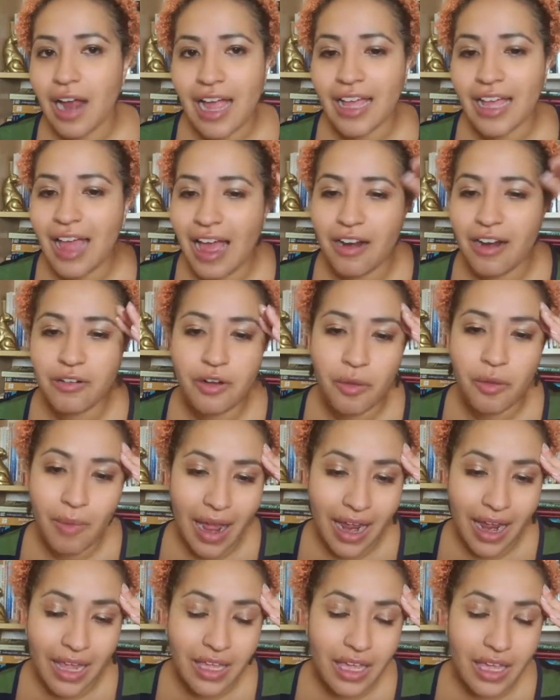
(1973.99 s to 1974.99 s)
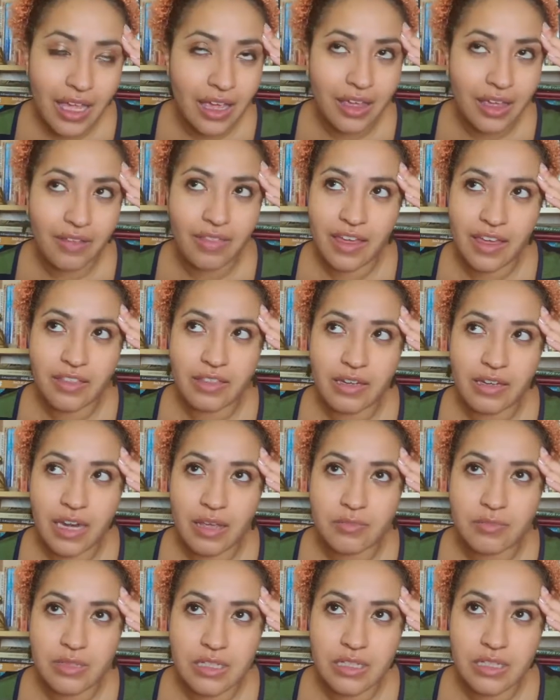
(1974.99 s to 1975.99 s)
I, I don't know why I can't like the
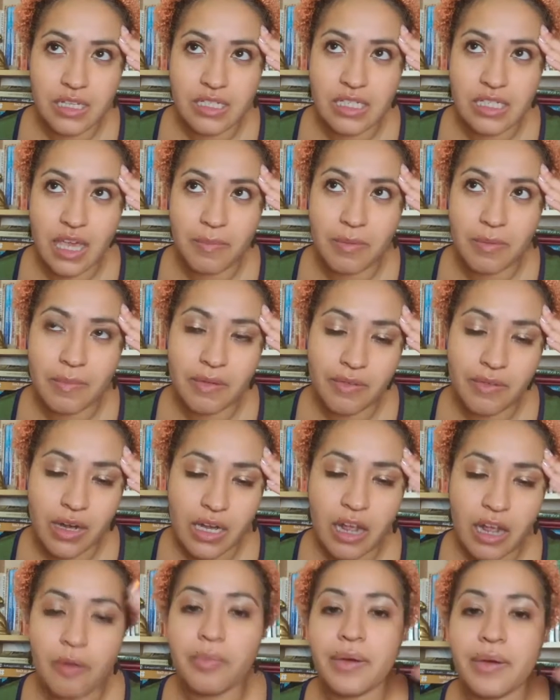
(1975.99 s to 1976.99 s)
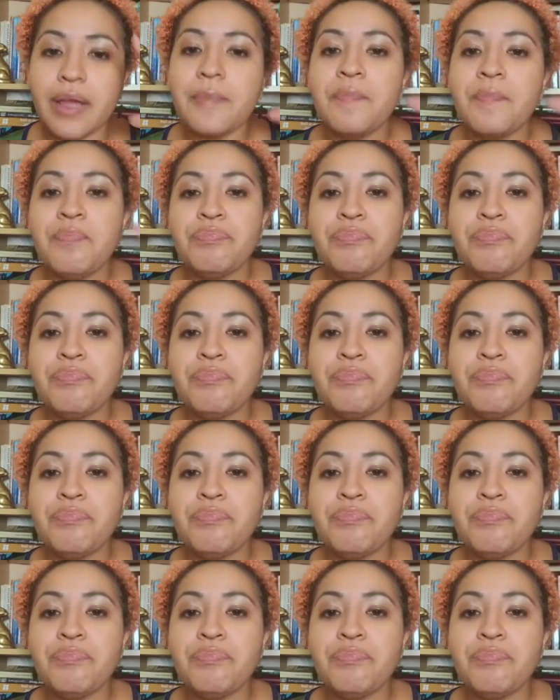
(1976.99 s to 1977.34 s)
names escaping me right now, but